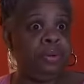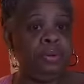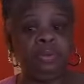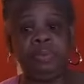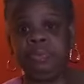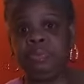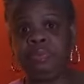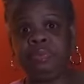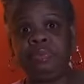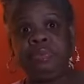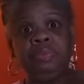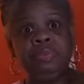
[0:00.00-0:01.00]
I was like,
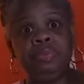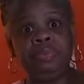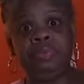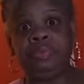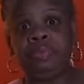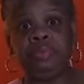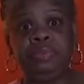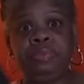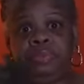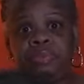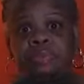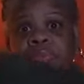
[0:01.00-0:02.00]
girl.
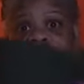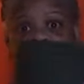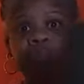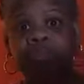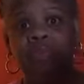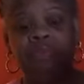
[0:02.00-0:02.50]
Mm.